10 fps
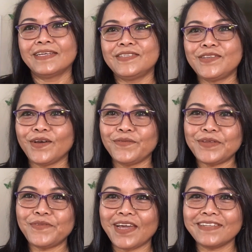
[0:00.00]
So
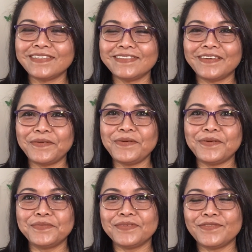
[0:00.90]
when we enter the
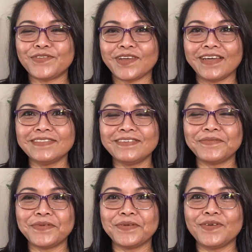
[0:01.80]
room for the
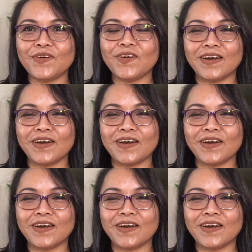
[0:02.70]
interview,